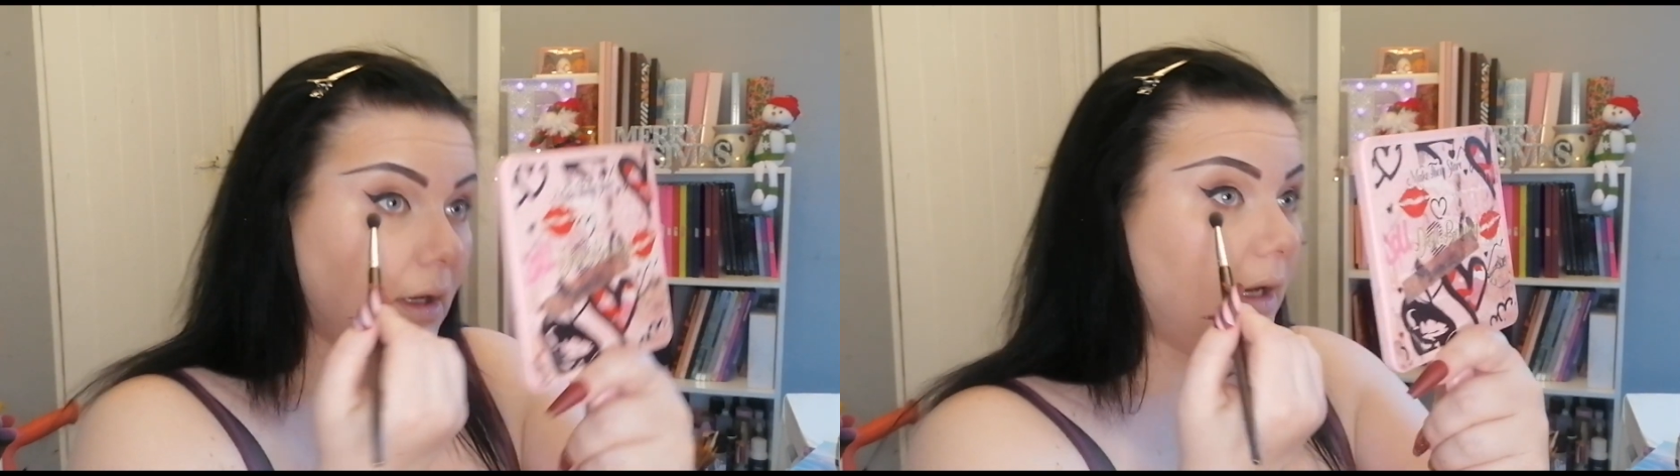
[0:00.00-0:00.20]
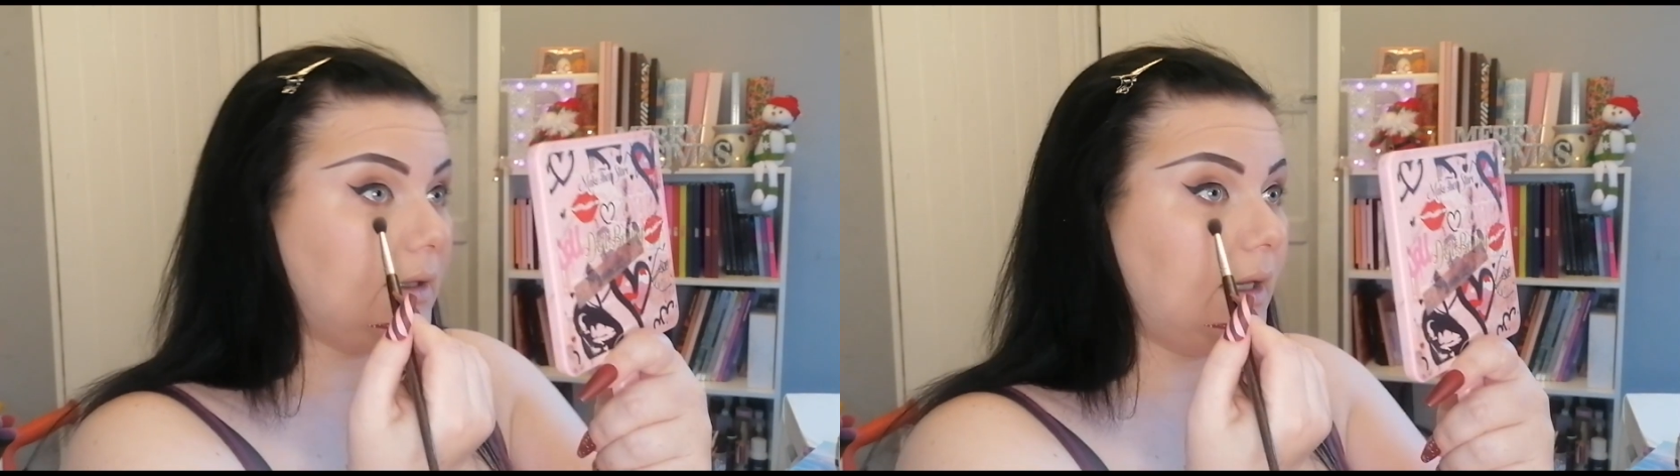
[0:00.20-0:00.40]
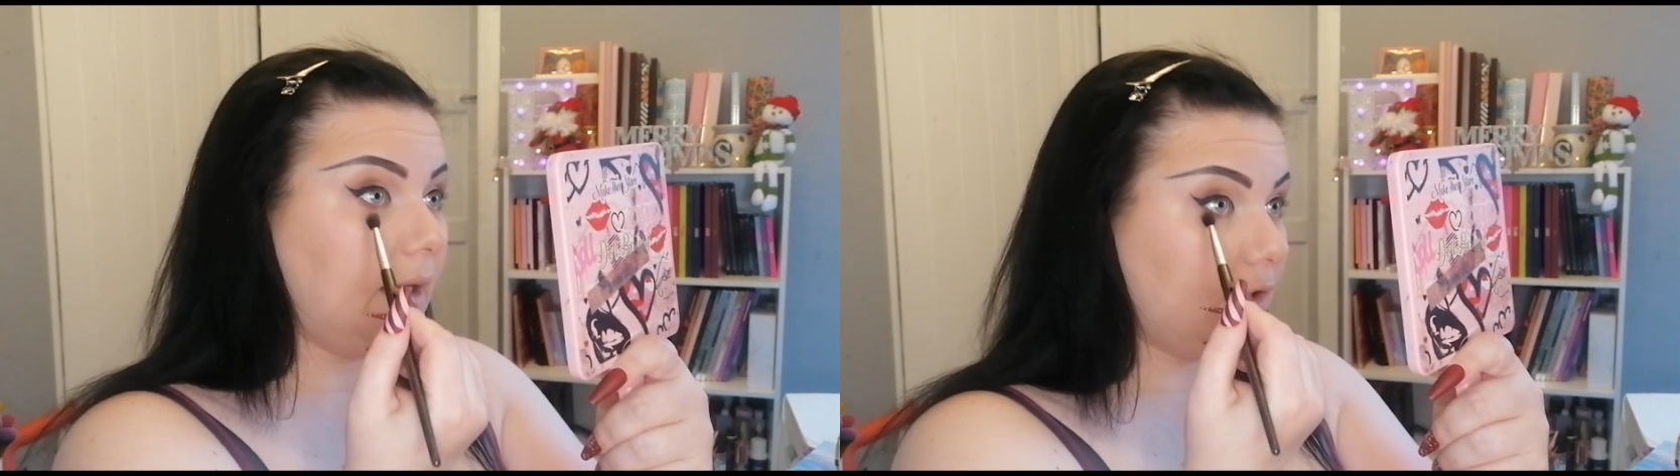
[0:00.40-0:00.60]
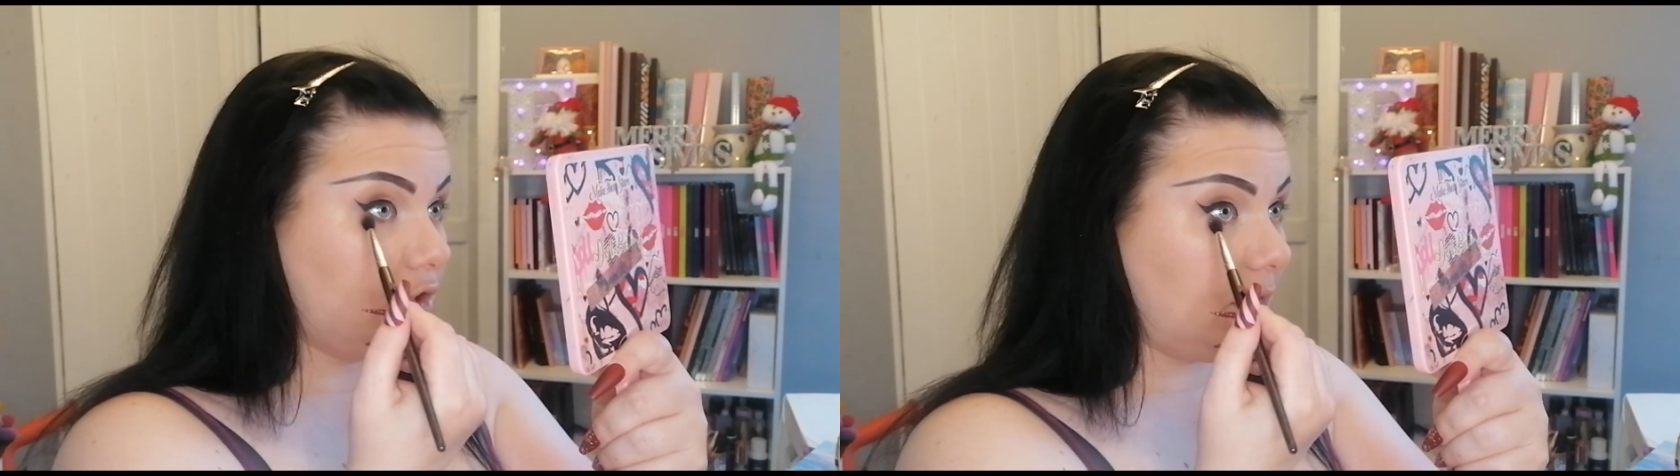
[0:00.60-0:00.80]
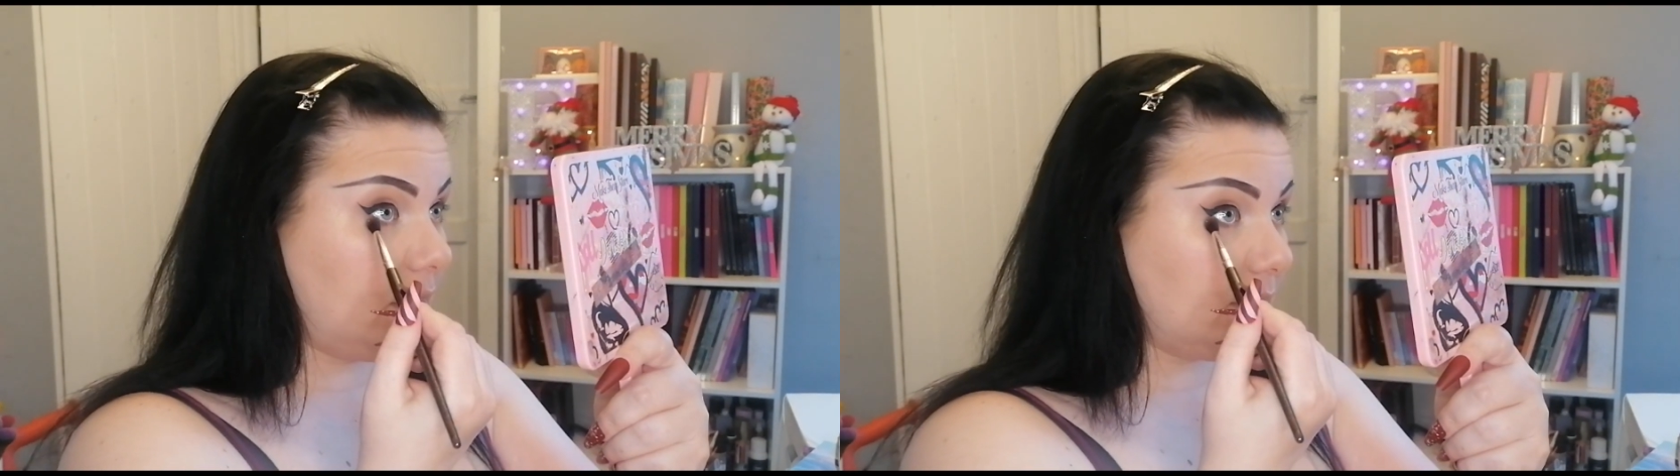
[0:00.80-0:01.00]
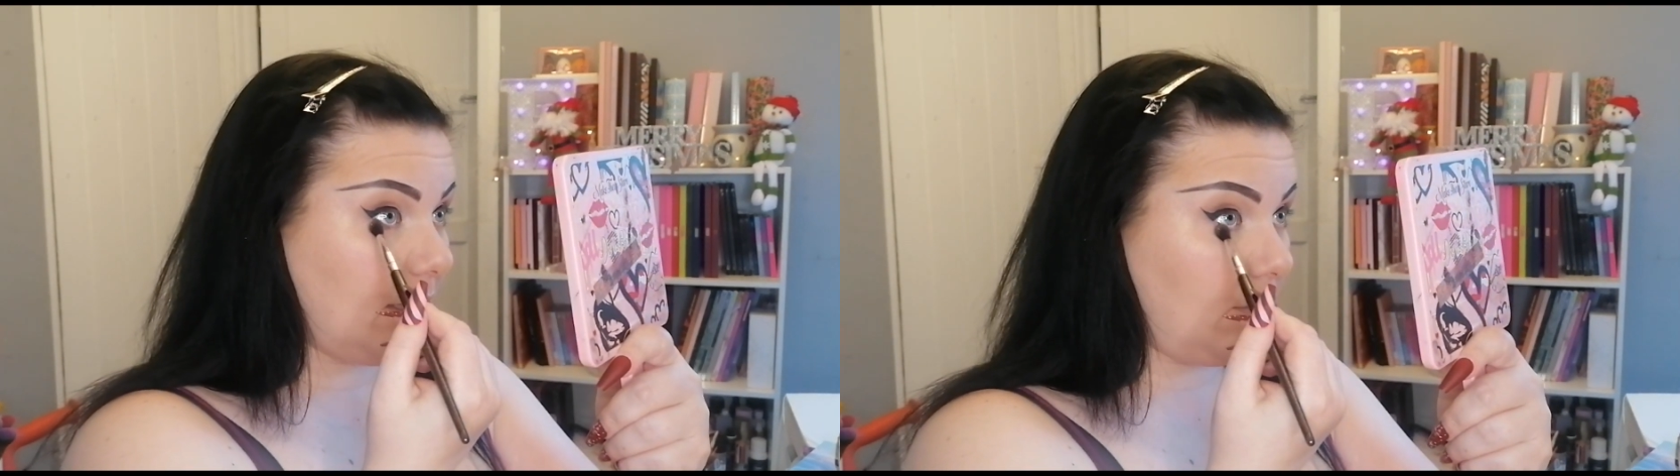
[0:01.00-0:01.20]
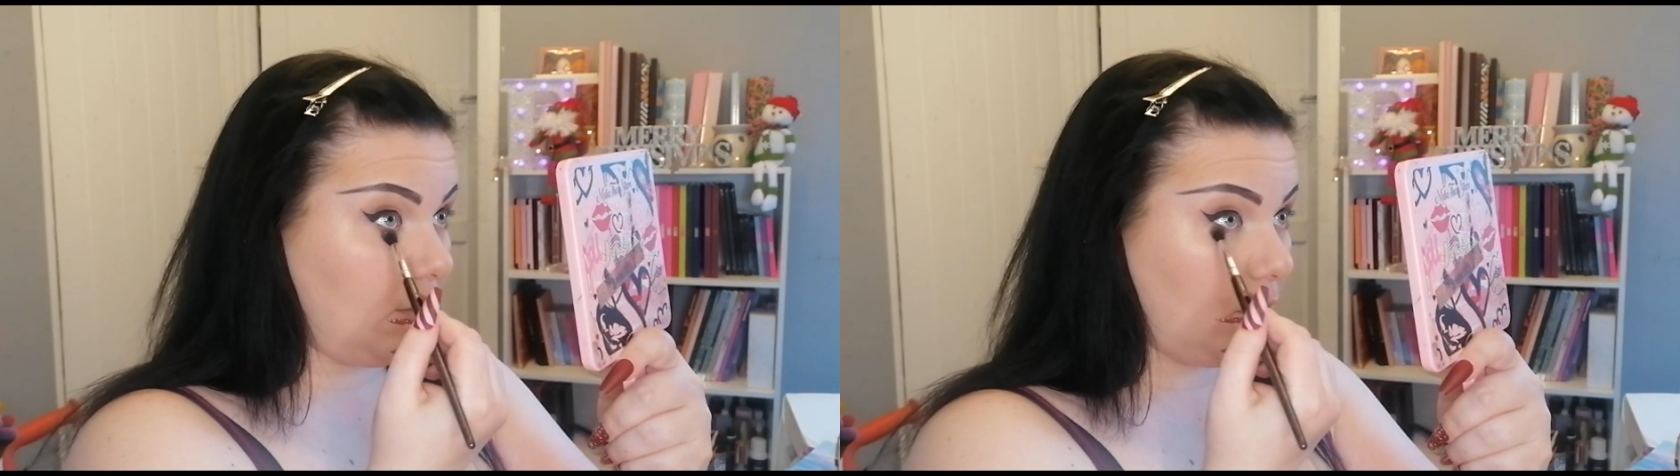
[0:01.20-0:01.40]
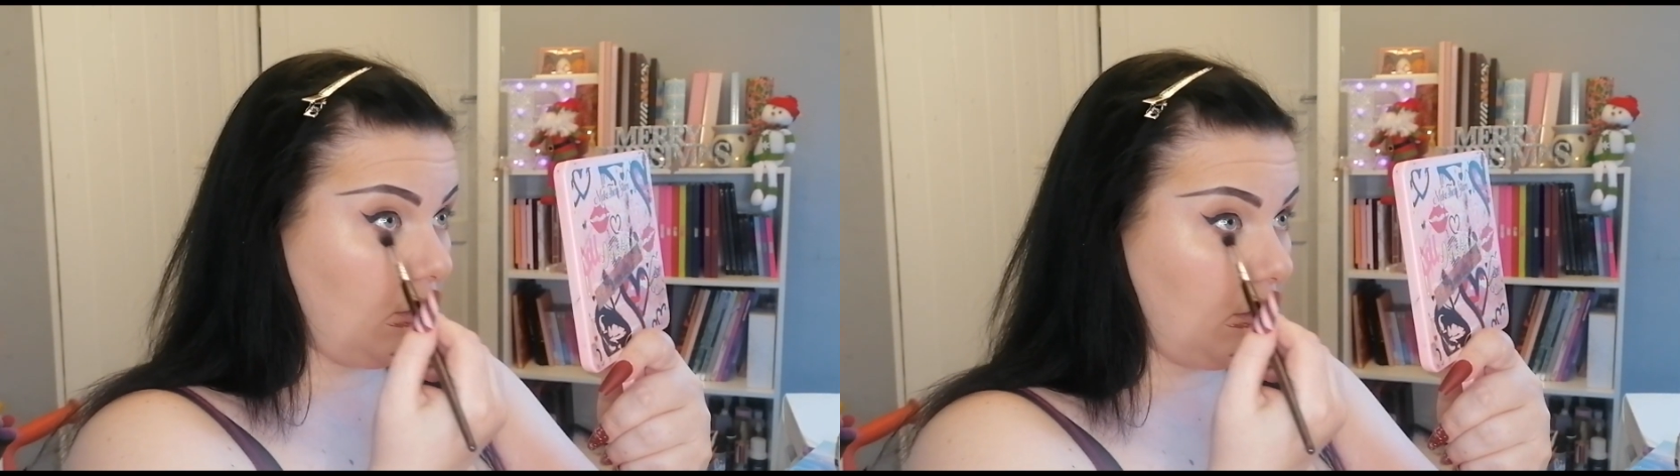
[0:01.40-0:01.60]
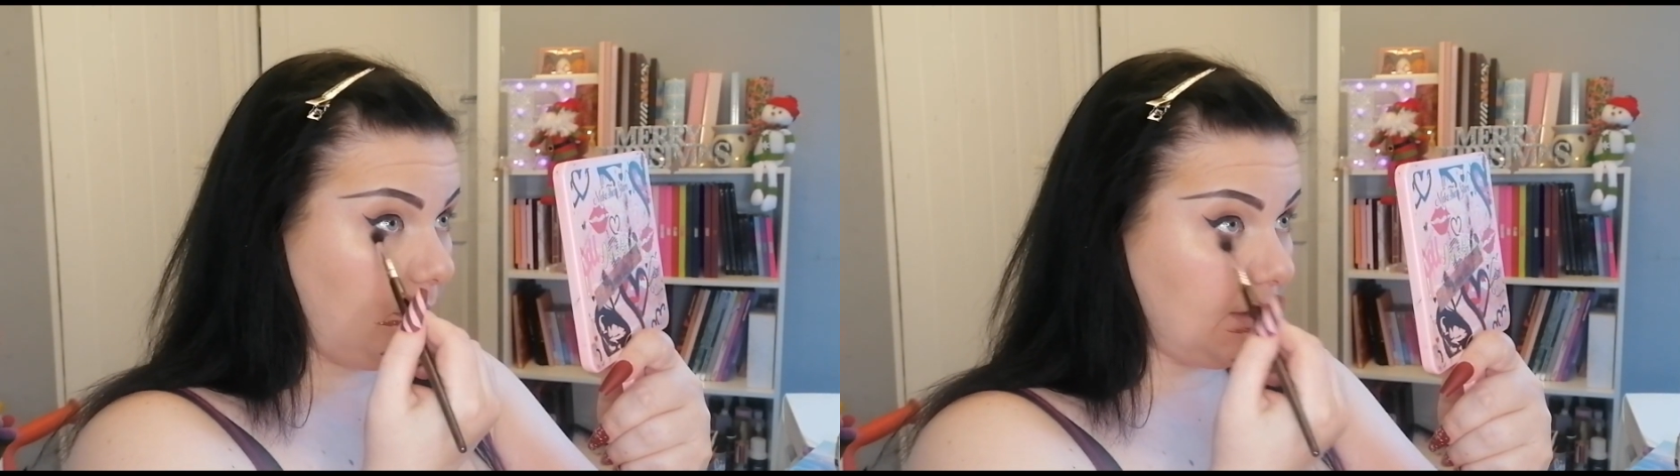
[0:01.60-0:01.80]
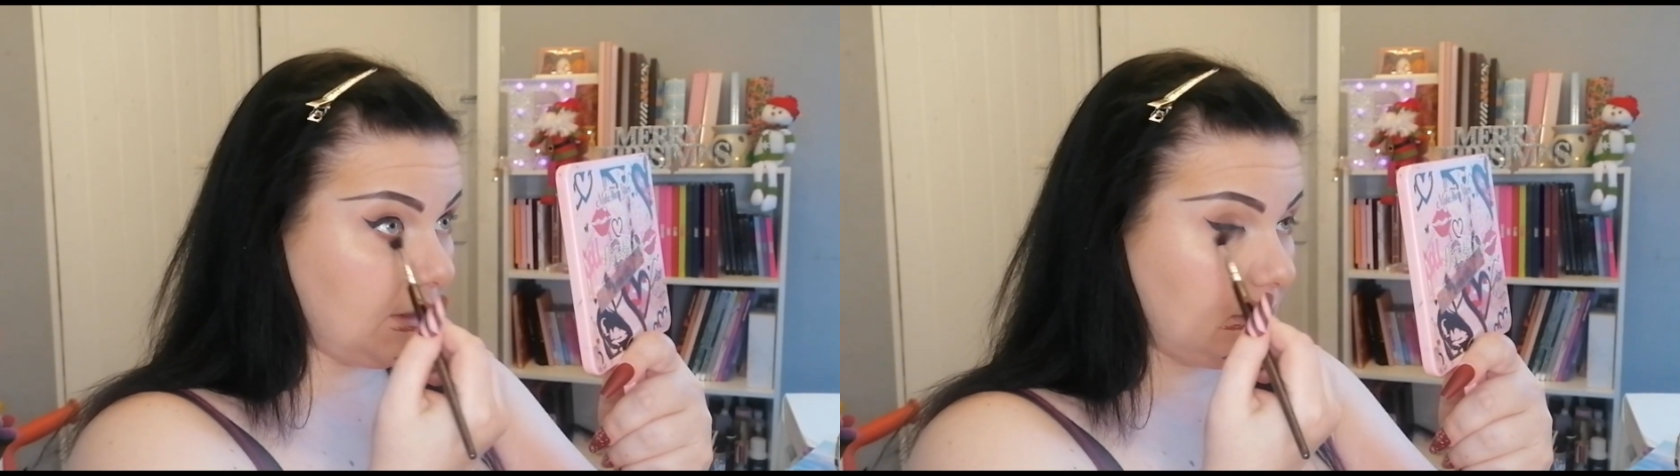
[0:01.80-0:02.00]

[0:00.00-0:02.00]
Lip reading: And then as you can look up into